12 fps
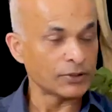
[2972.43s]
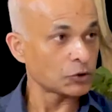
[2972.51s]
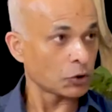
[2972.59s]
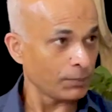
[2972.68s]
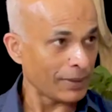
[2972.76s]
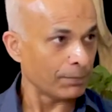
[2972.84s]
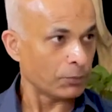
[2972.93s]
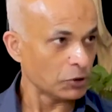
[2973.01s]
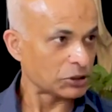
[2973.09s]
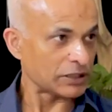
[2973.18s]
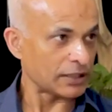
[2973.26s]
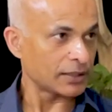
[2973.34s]
which could be
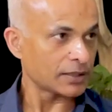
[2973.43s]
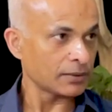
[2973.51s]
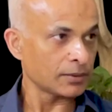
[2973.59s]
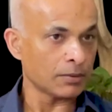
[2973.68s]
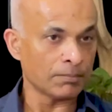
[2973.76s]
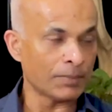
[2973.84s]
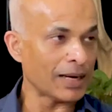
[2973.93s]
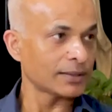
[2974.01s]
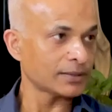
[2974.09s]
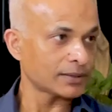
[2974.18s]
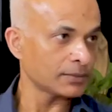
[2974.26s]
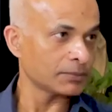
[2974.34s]
bullshit,
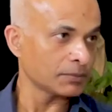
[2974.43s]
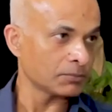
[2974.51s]
but